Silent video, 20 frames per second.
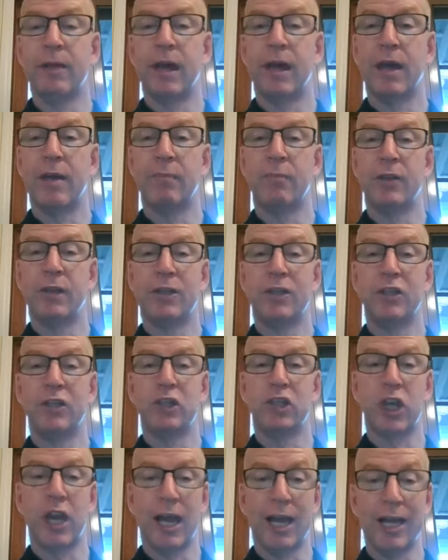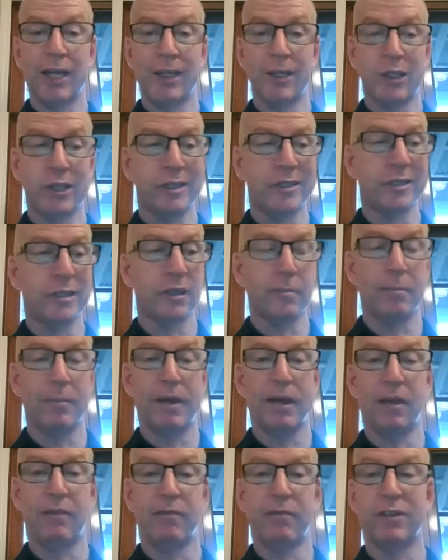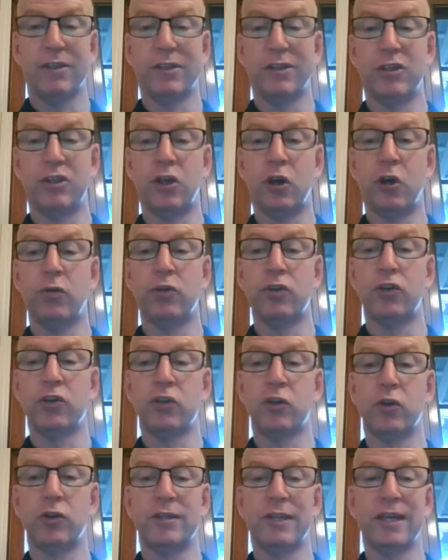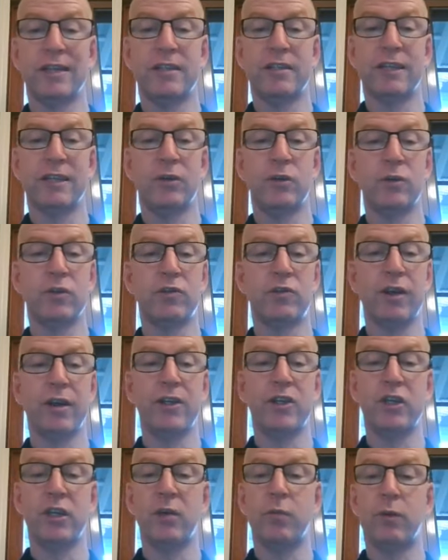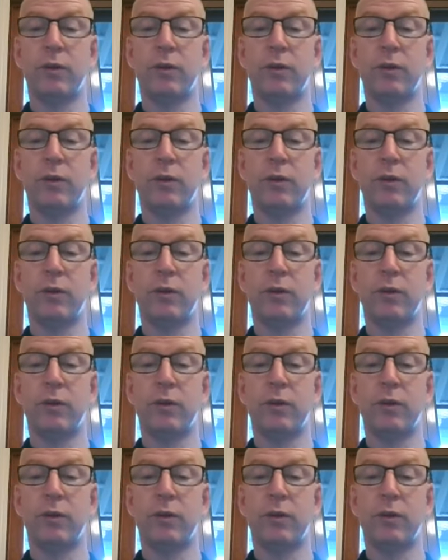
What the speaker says: The challenge is that many of us don't choose a single strategy.